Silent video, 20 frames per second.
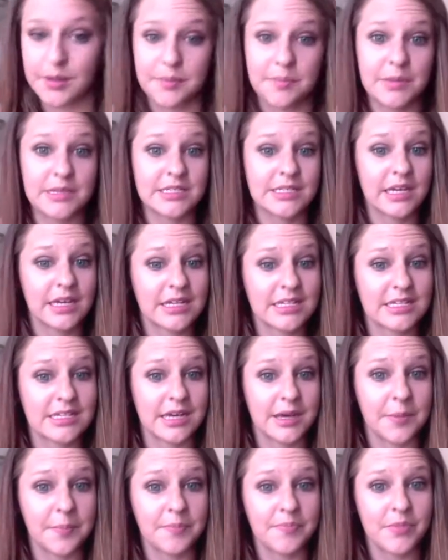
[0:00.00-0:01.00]
My second
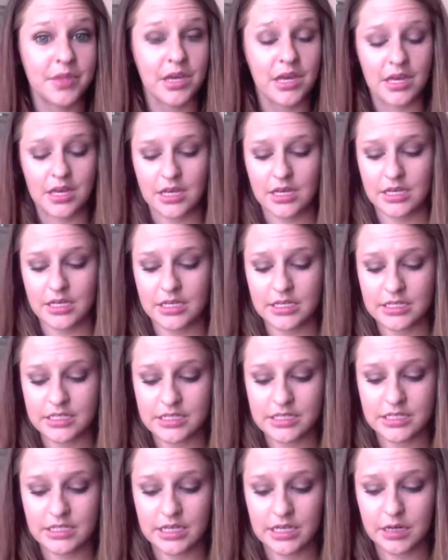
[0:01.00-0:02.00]
tip
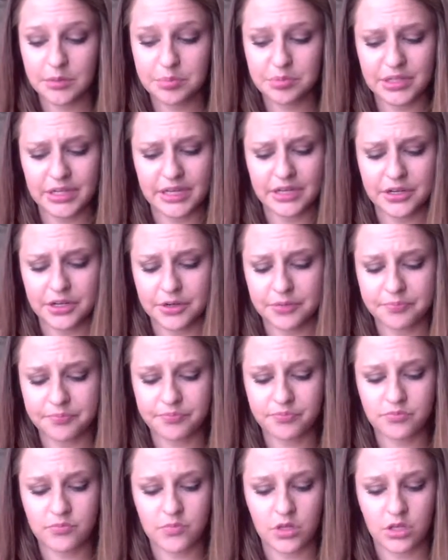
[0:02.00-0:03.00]
is to get a planner.
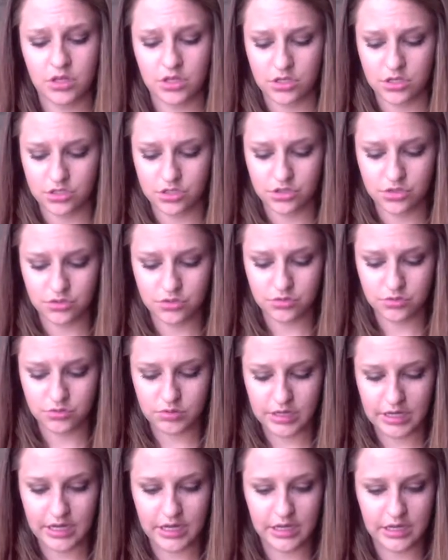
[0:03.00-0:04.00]
You
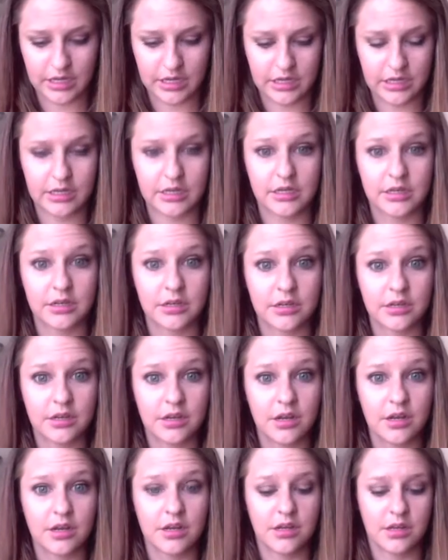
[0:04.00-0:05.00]
can
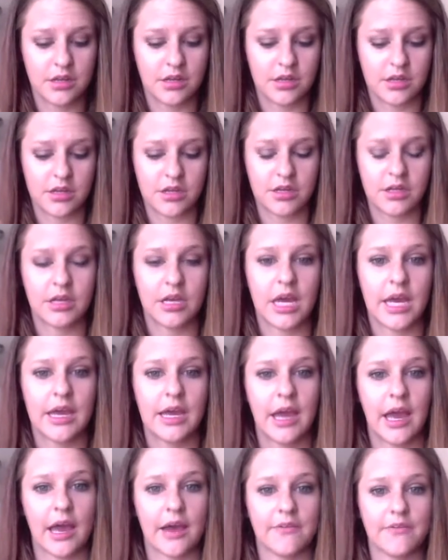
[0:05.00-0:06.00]

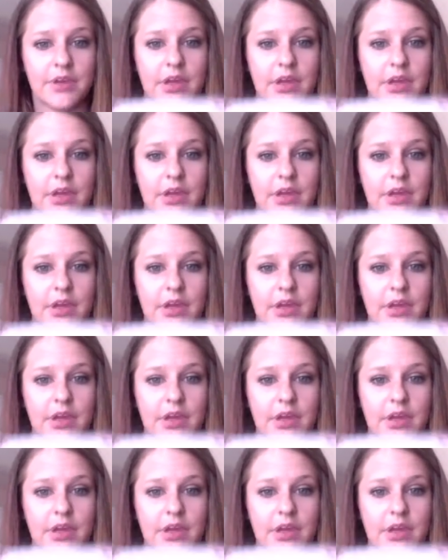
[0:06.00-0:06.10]
have